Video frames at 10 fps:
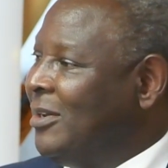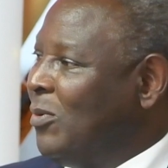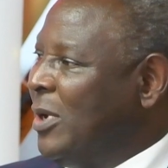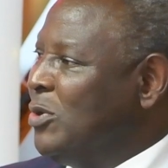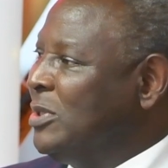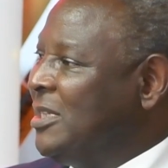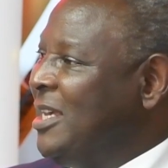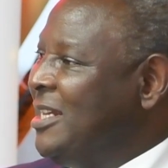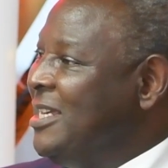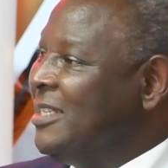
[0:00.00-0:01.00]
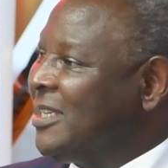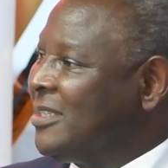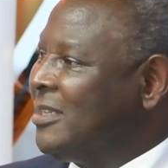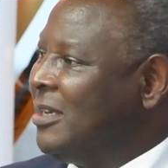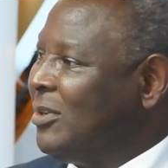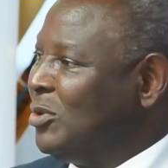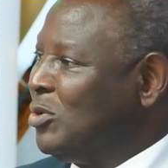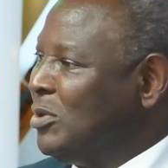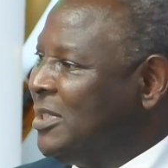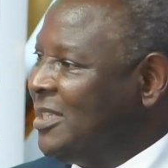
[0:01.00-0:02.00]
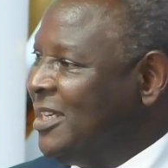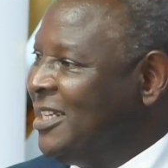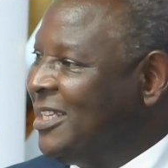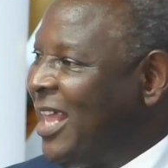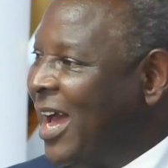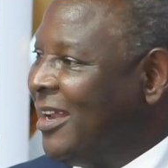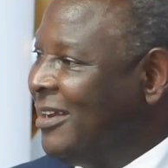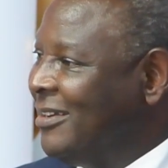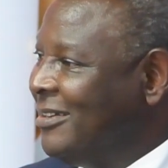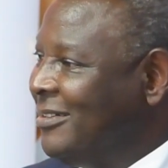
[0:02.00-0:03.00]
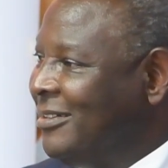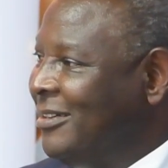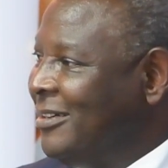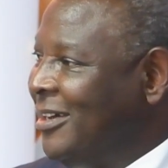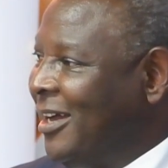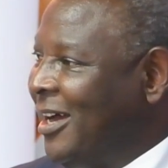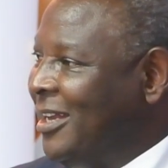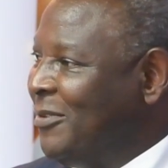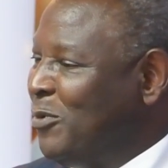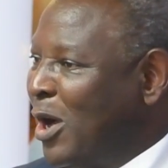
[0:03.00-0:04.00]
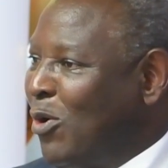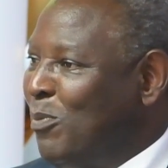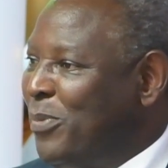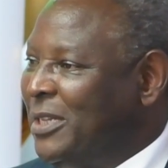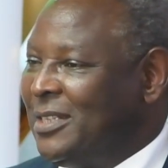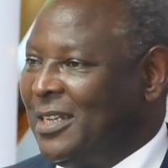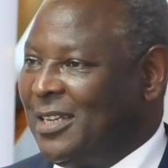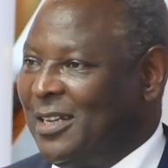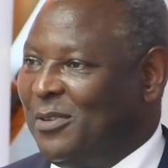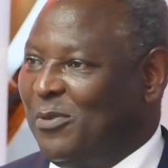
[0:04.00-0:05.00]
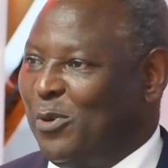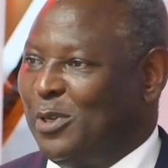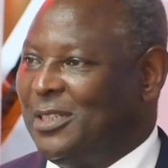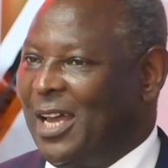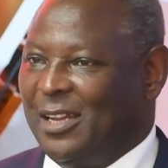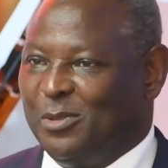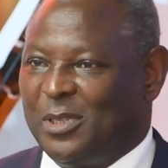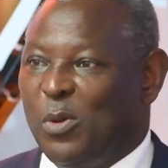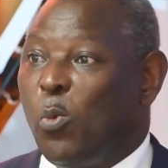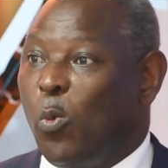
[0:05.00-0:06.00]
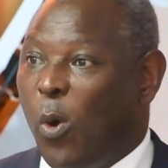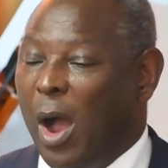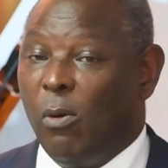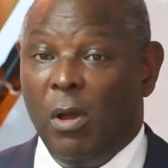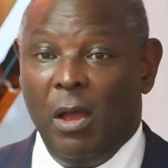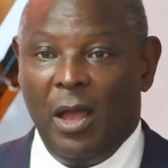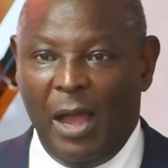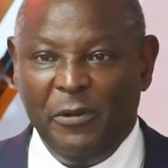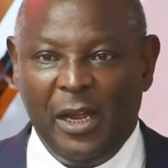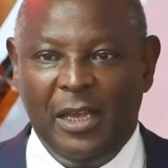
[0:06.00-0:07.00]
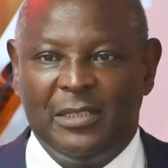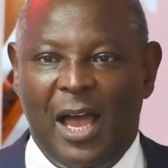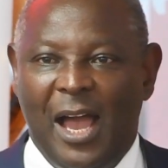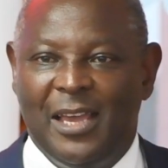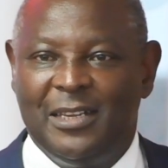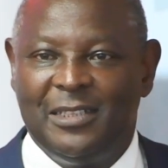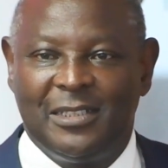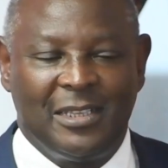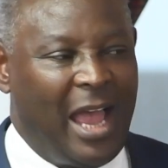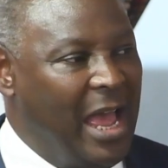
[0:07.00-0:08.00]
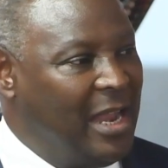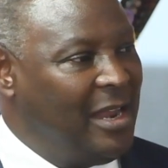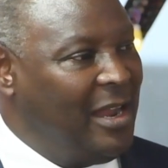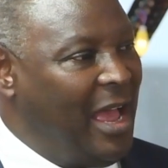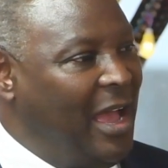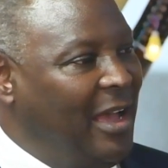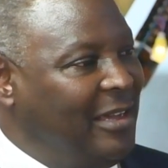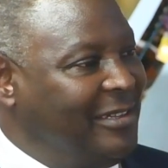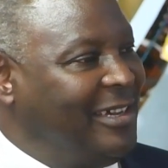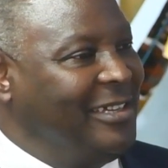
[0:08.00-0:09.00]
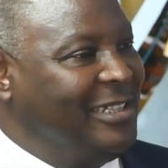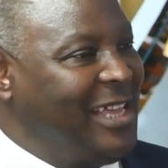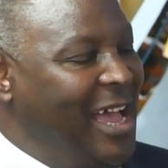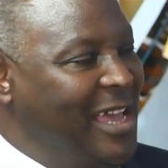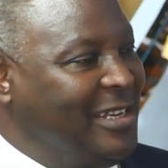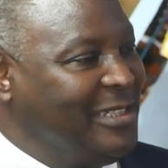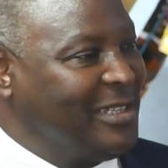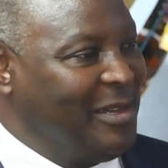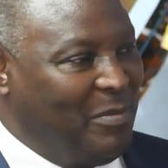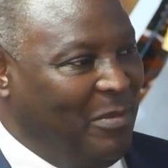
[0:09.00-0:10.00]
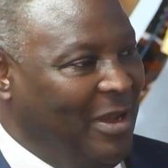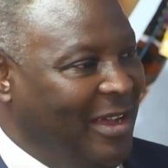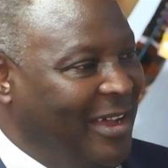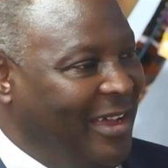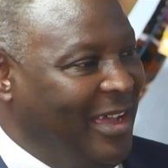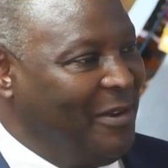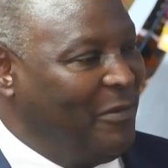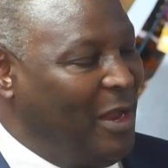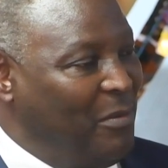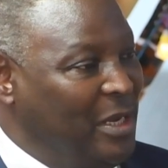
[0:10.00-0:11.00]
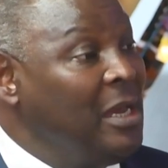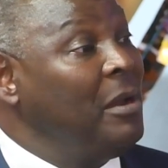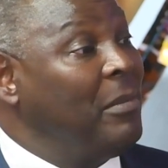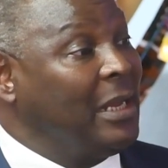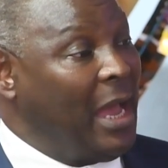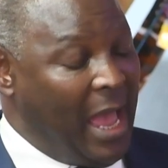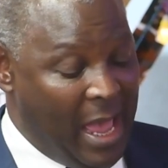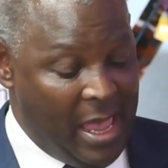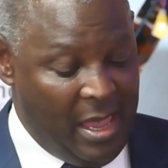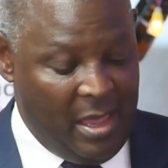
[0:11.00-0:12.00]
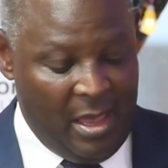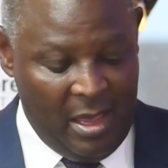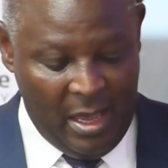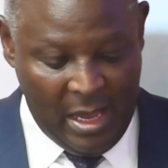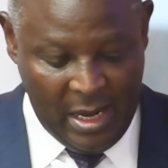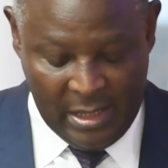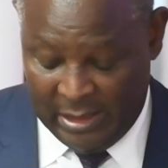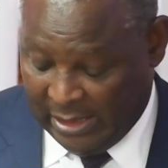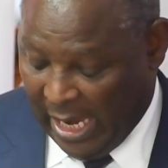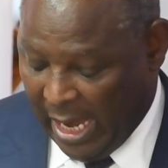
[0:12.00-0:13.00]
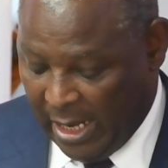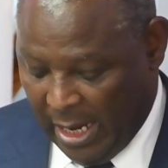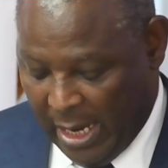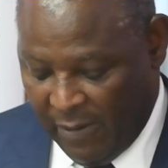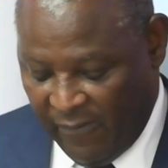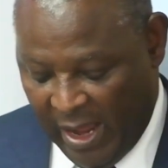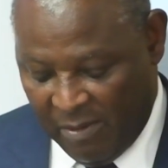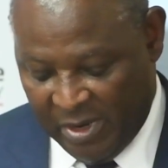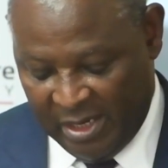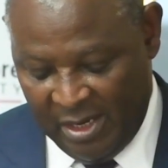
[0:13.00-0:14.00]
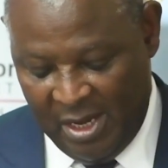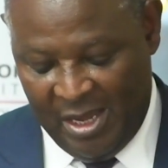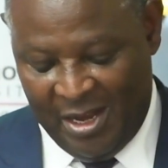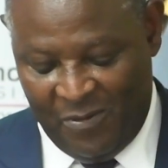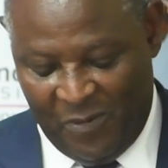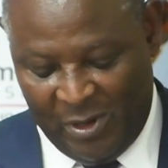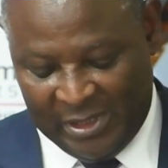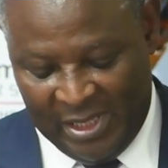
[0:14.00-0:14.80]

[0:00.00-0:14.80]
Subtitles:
When you see risks, you should see return. And if you are compensated for return, you say, wow, Africa is a high return, is a high risk environment, but a high return environment. And of course,